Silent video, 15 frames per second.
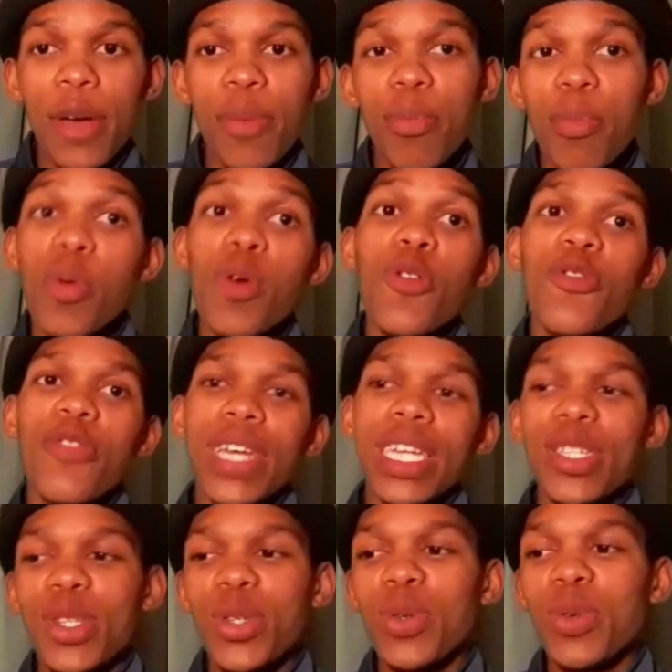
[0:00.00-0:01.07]
move
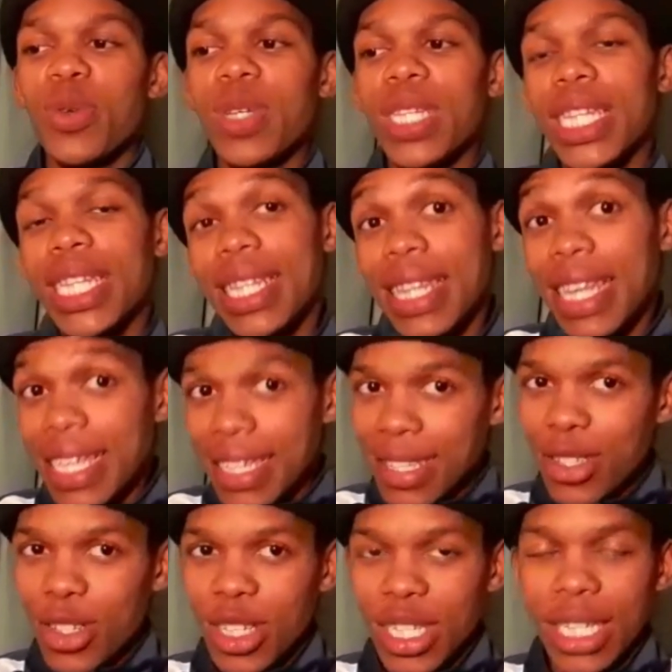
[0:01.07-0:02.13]
into
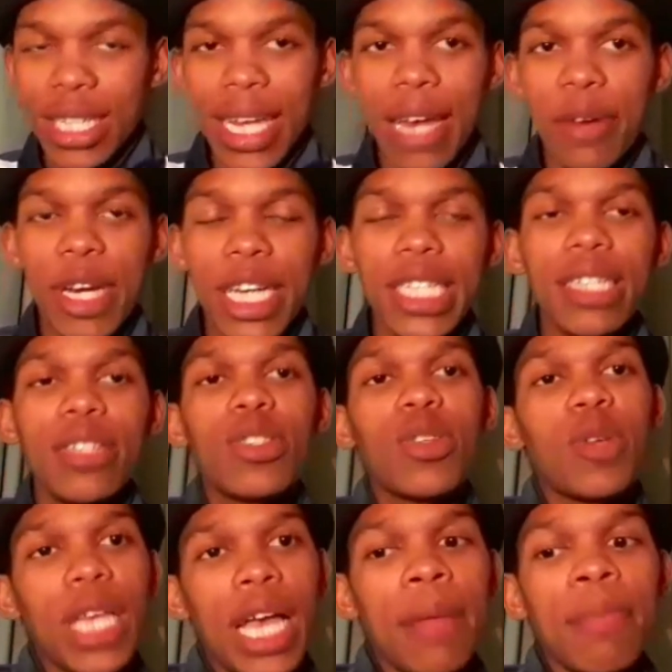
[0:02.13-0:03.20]
this certain direction? So
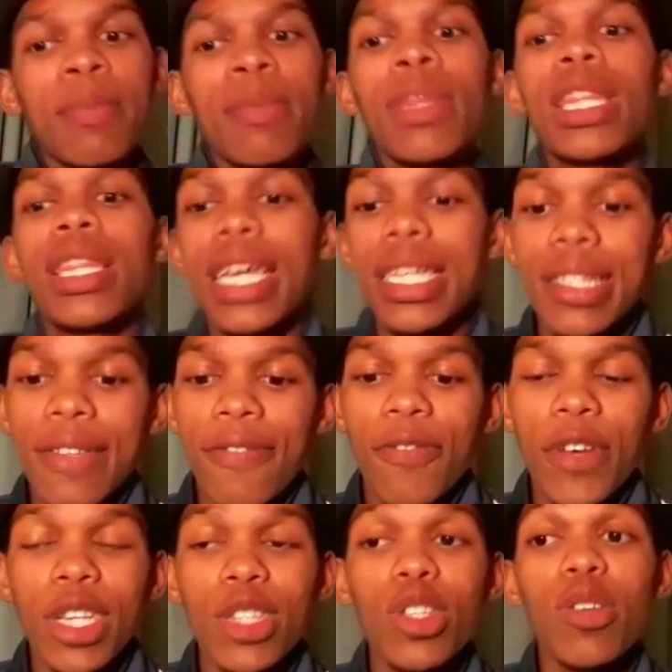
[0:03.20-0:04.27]
yeah, that's the
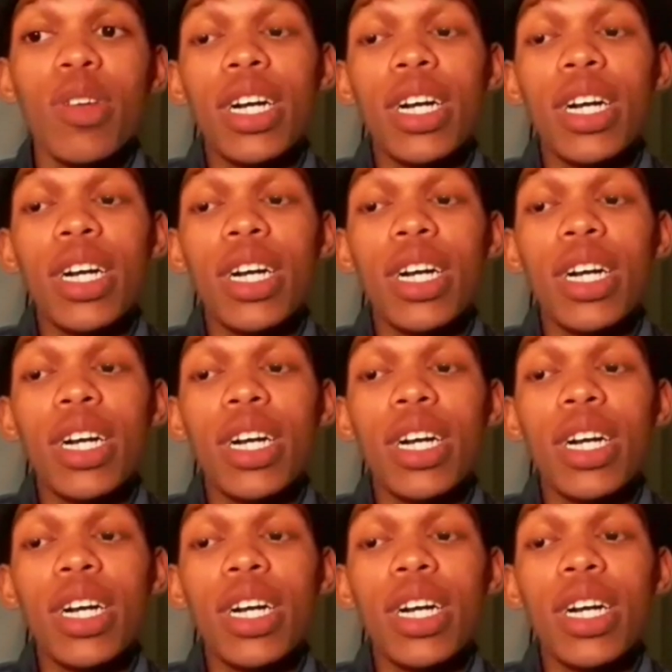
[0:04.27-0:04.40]
friend zone